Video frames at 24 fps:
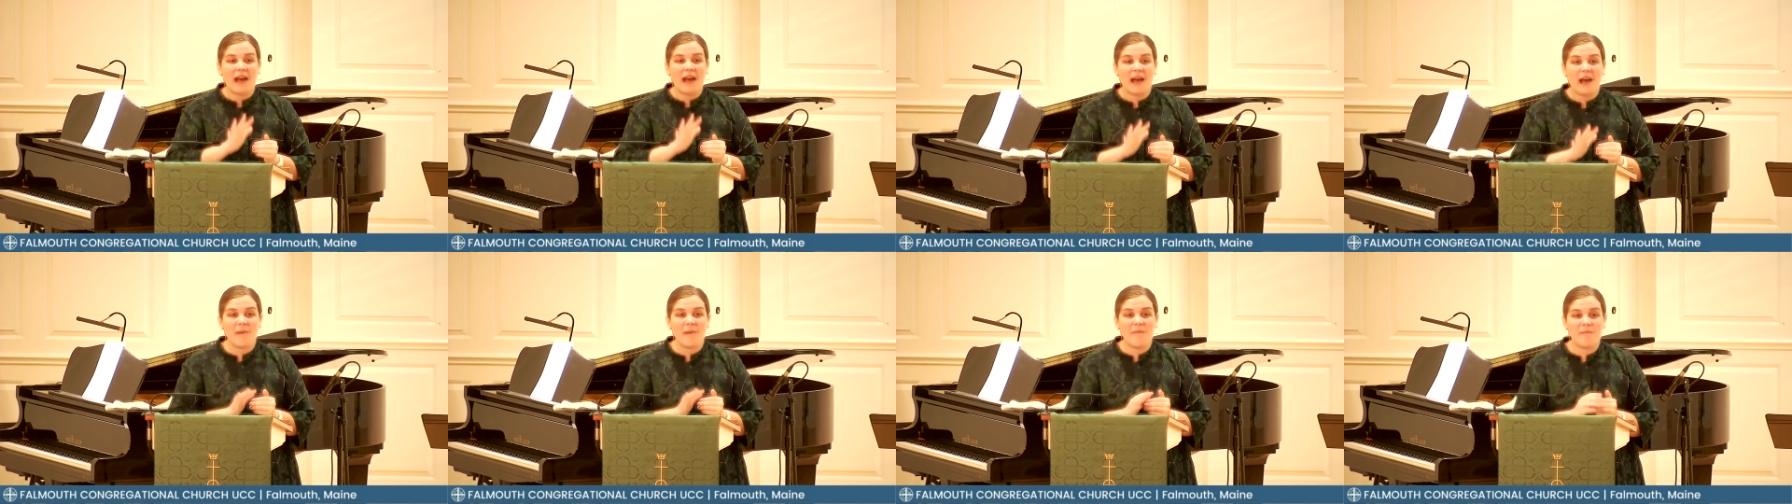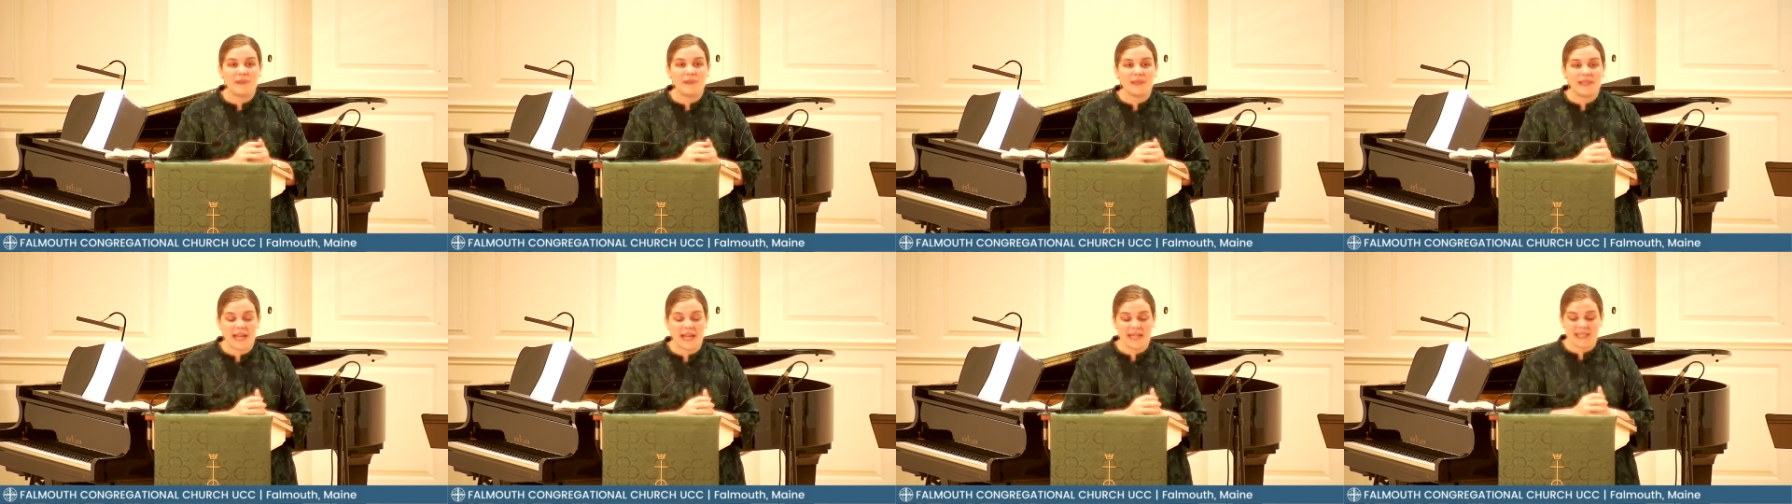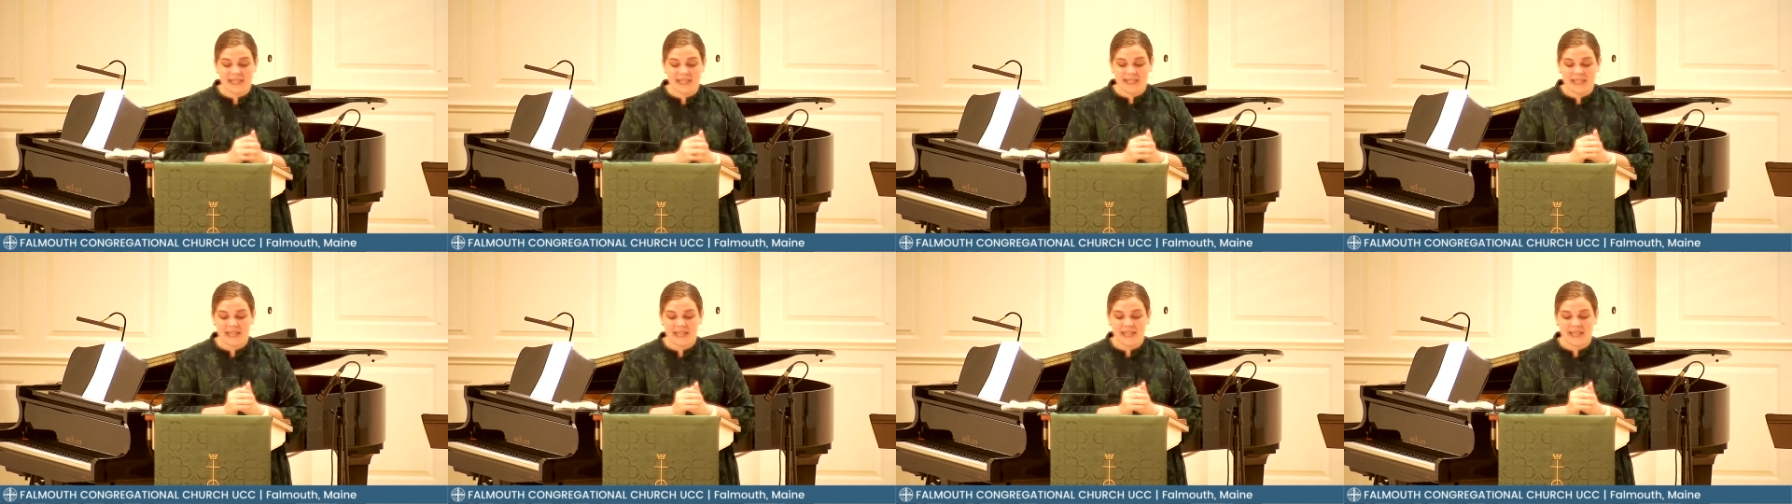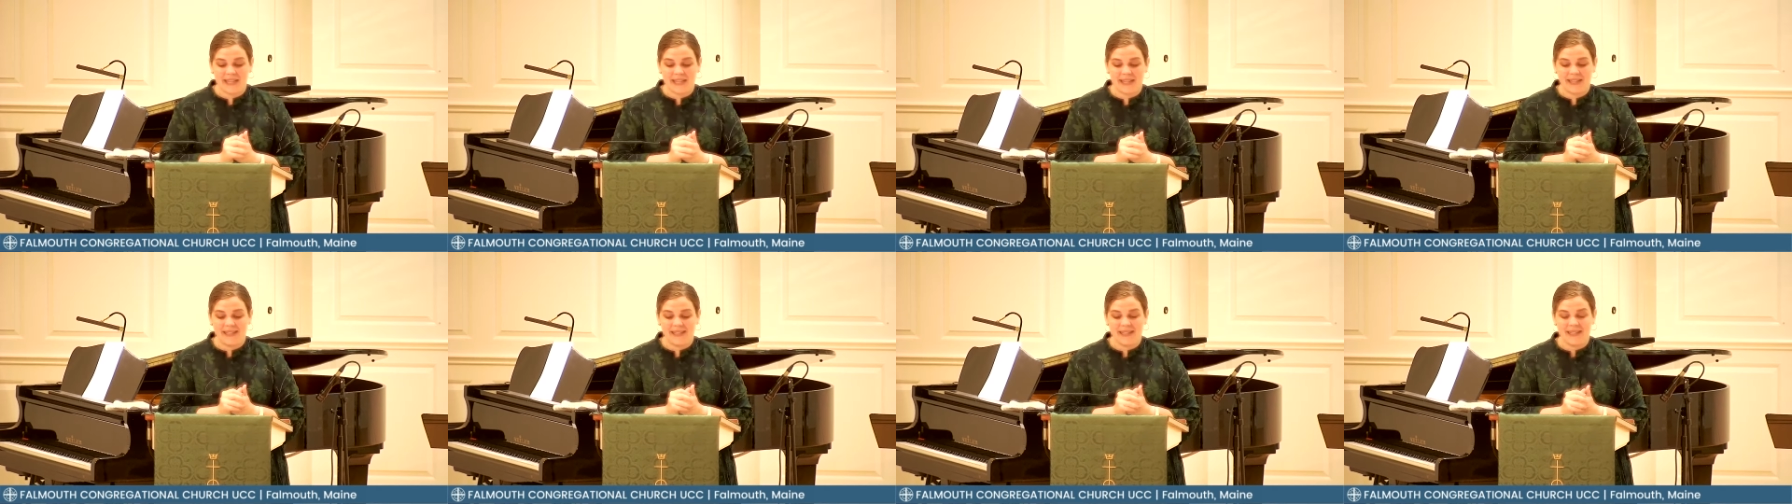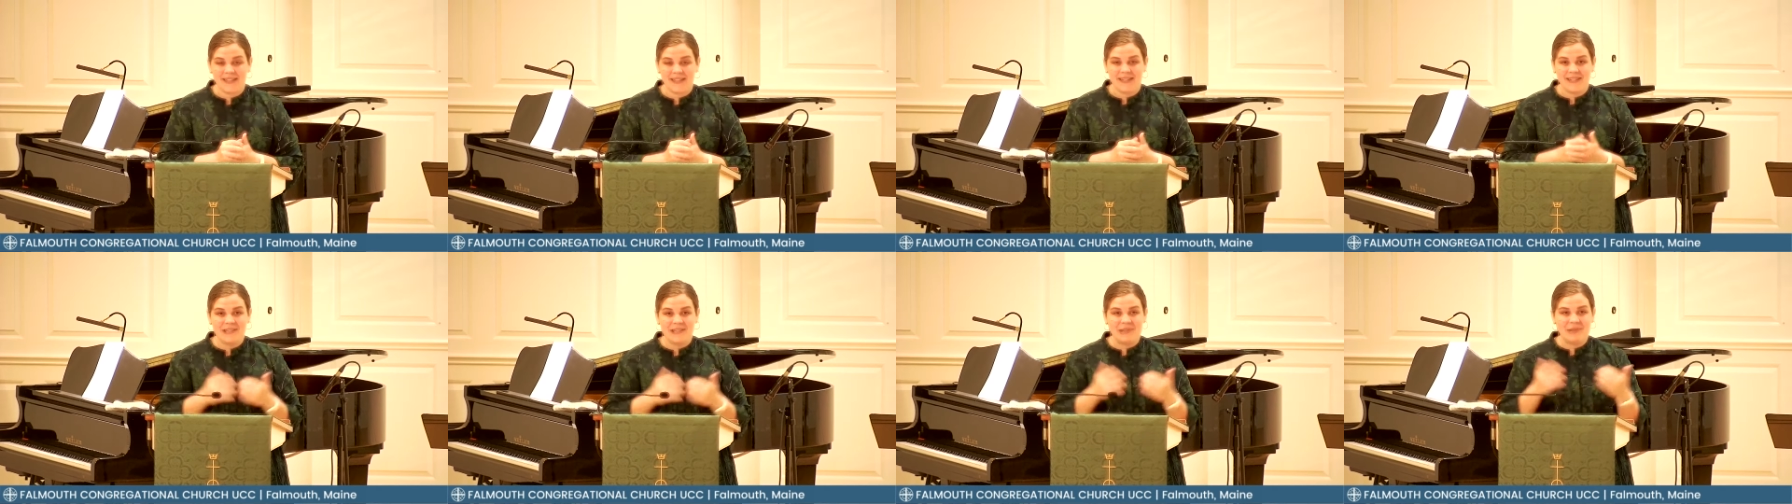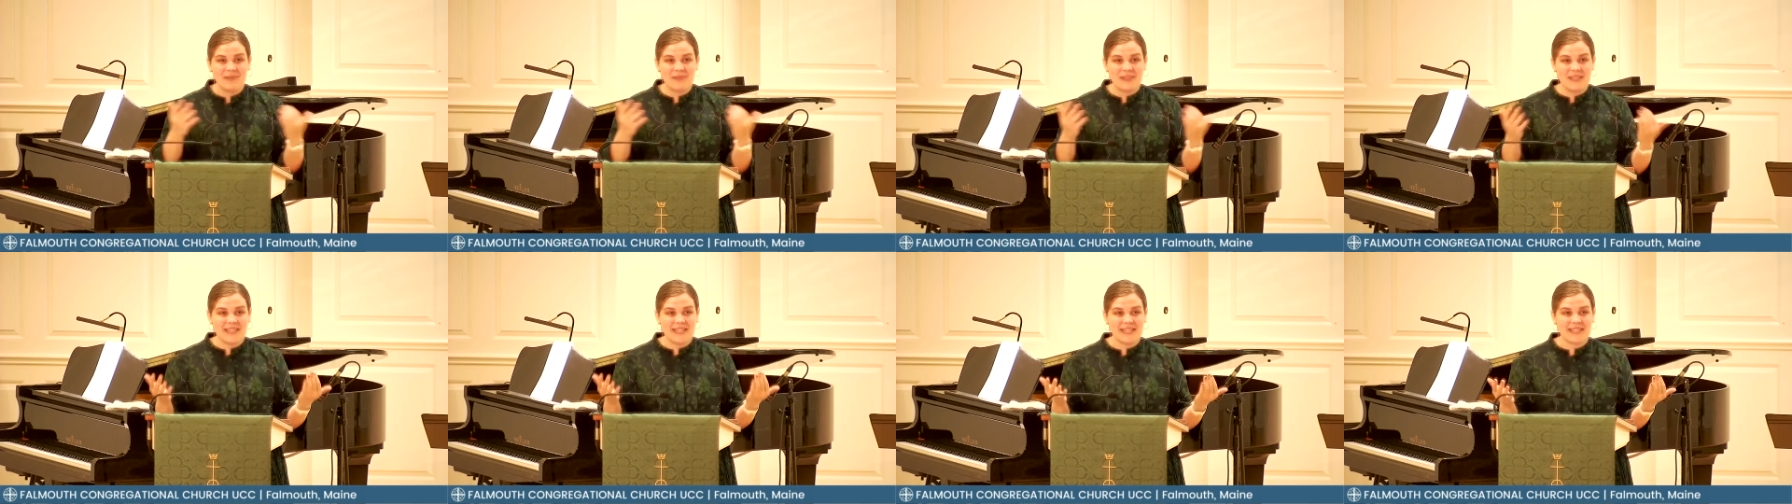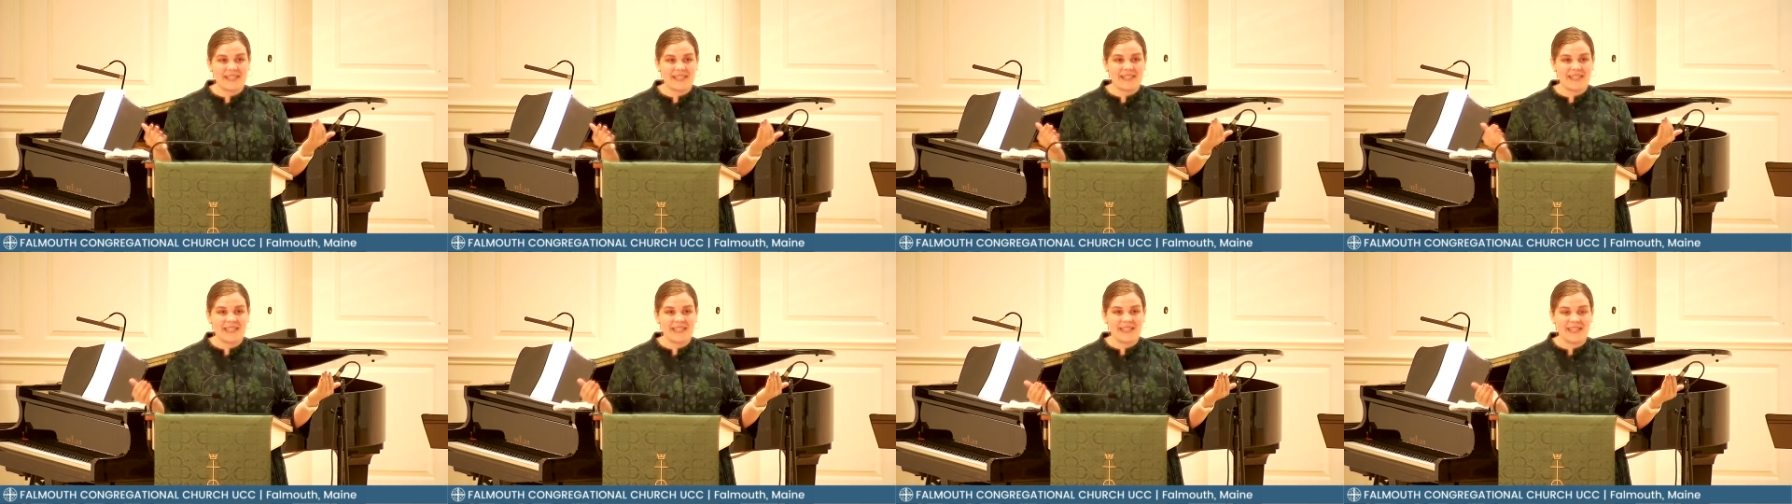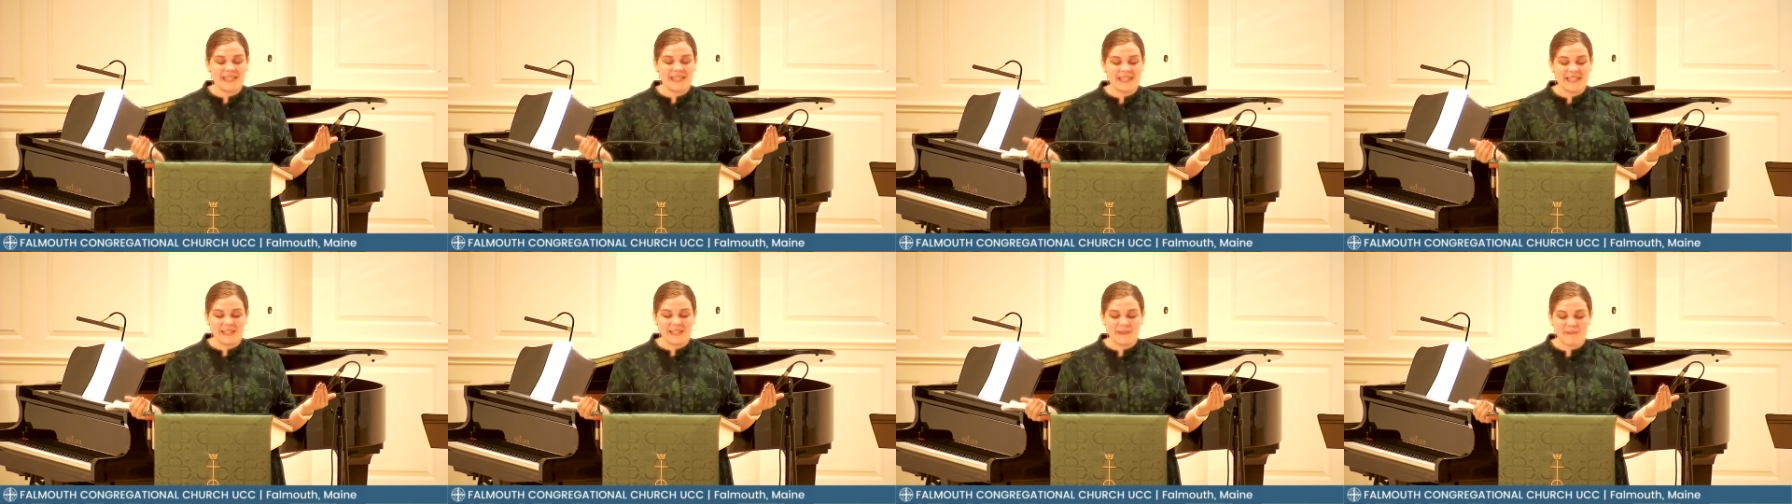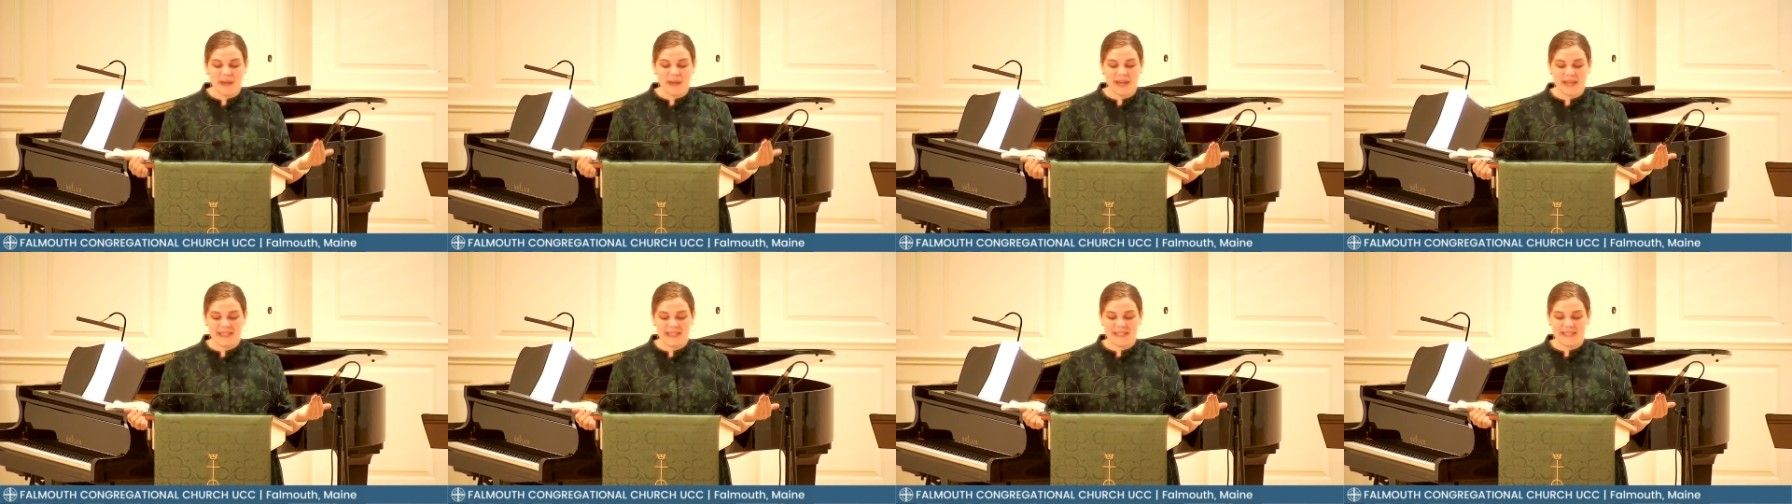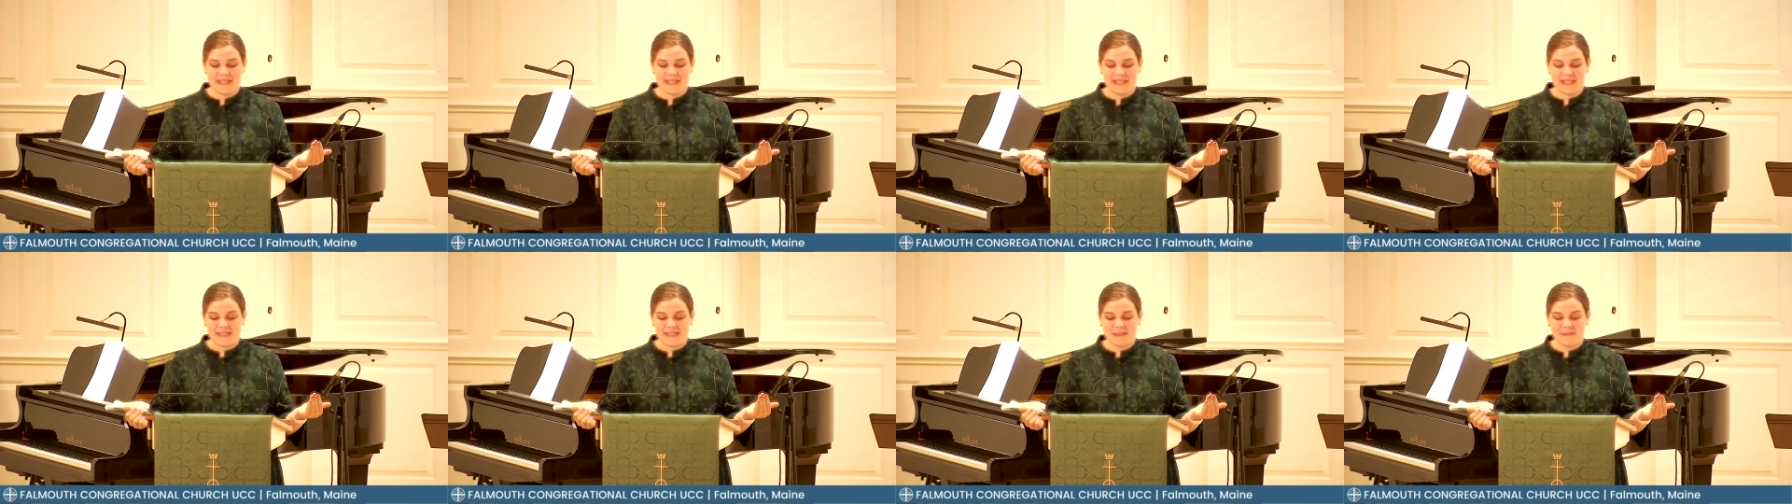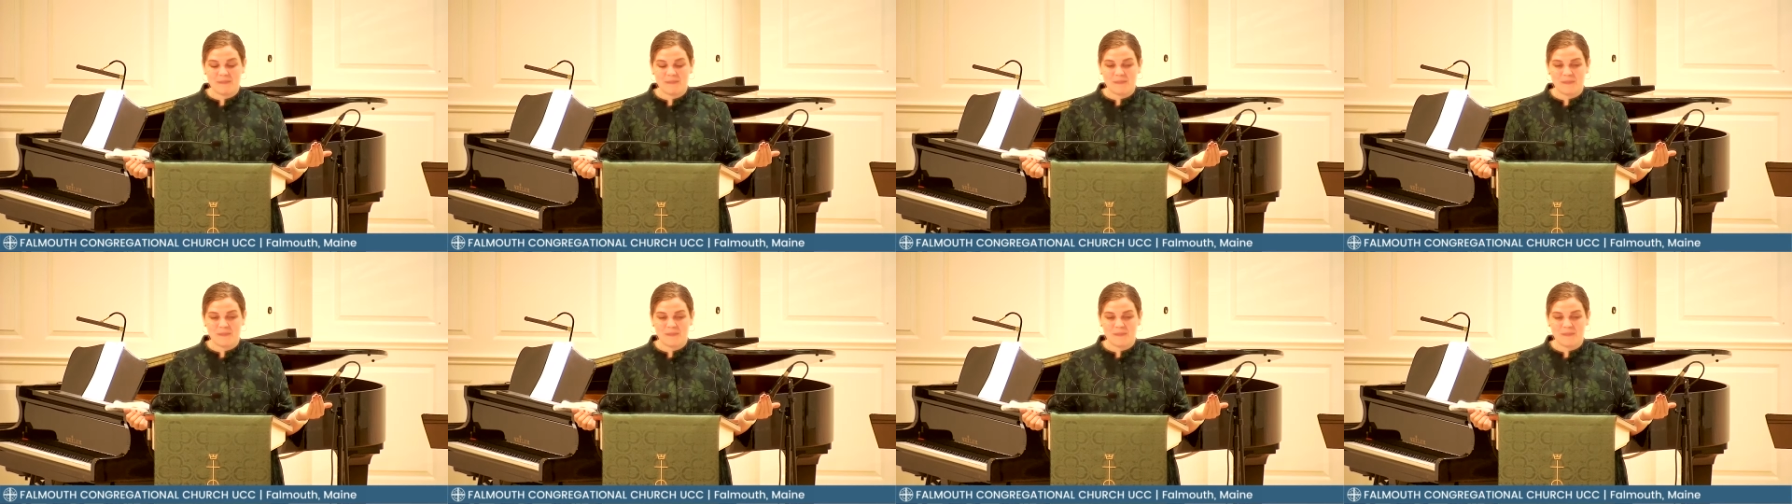a blessing to this space.